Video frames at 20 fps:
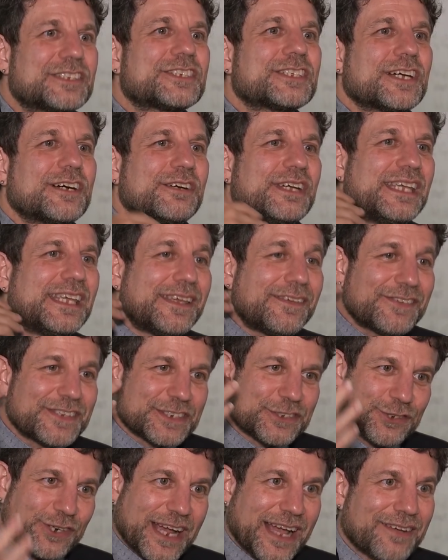So
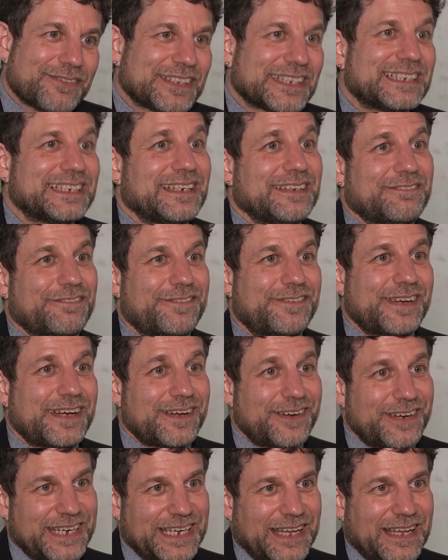even traveling at
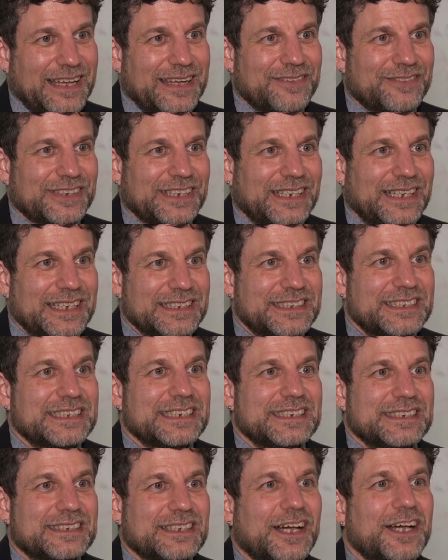very high
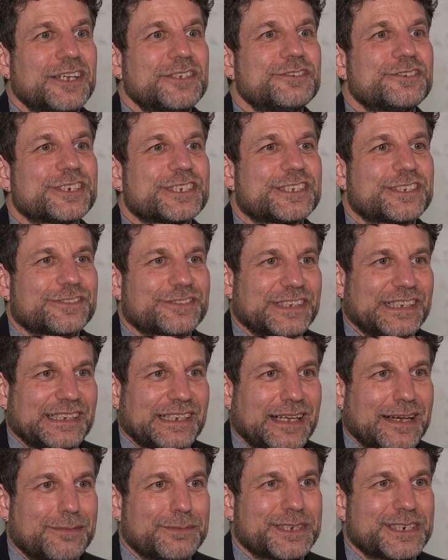velocities, hundreds of
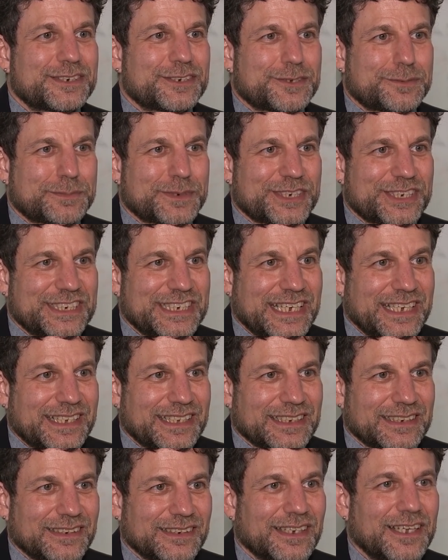kilometers per
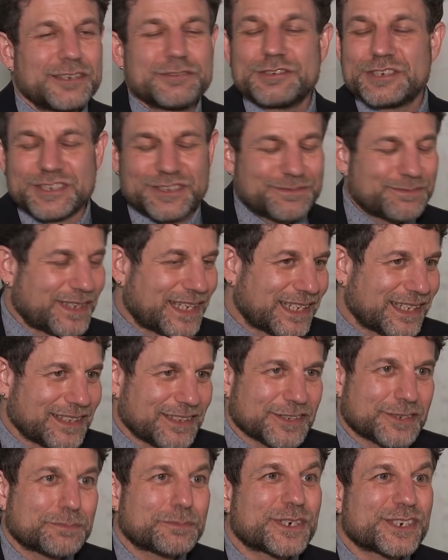second, hundreds of
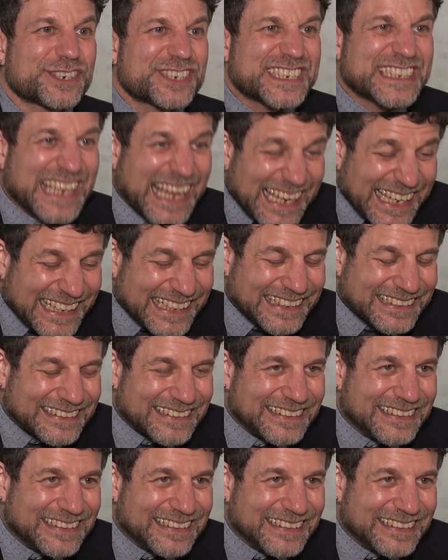miles per second,